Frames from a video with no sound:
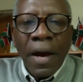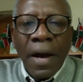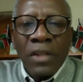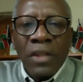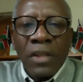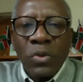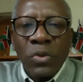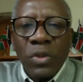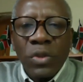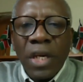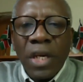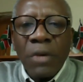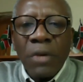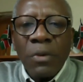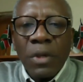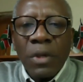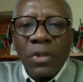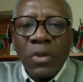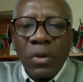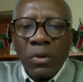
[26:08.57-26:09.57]
And today
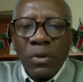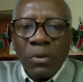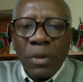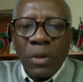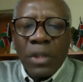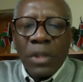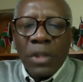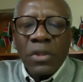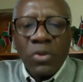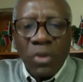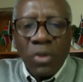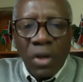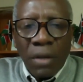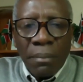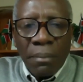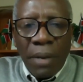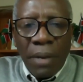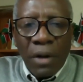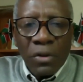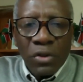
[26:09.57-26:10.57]
we want to talk
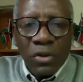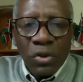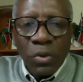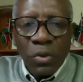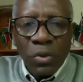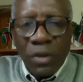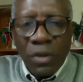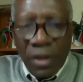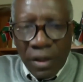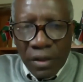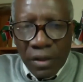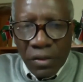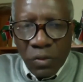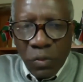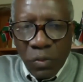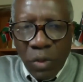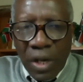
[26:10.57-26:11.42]
about two things.